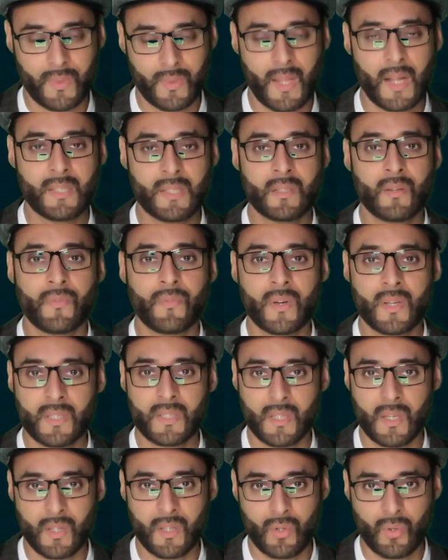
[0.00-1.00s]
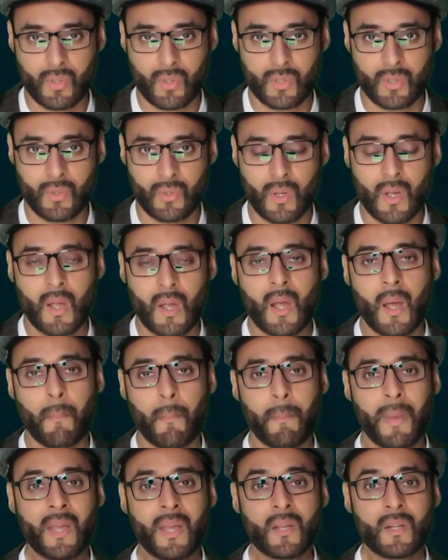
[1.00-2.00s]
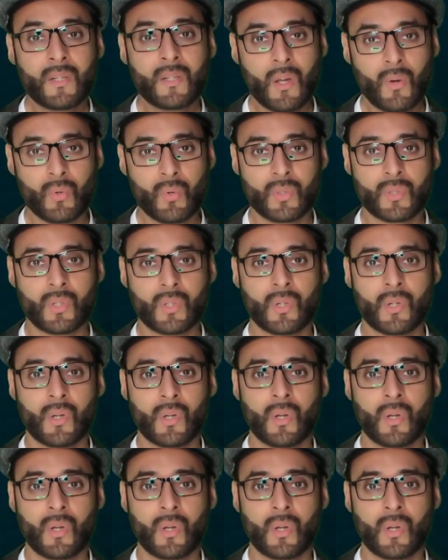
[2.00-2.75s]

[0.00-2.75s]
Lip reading: That's the first thing you can do. Make a note